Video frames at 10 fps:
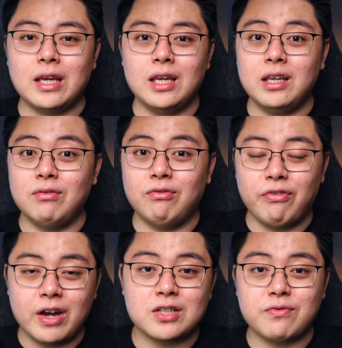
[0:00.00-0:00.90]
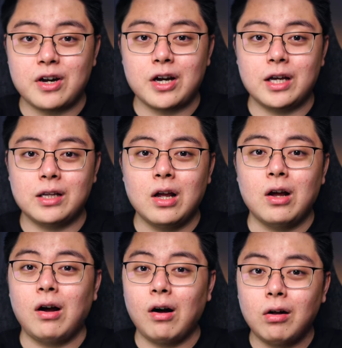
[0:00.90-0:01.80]
they invest very hard,
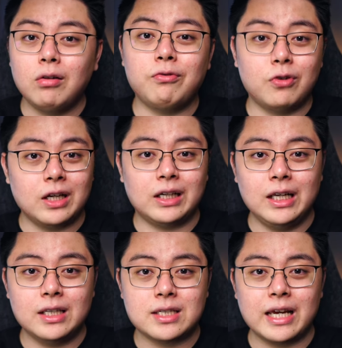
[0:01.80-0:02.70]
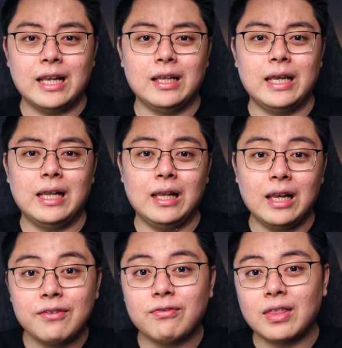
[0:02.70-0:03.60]
all for their kids, and they
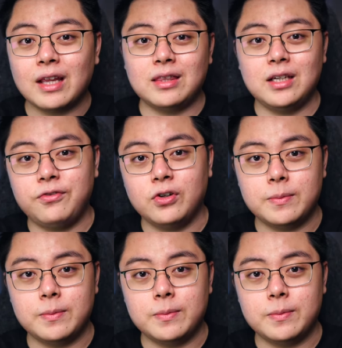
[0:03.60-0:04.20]
leave nothing for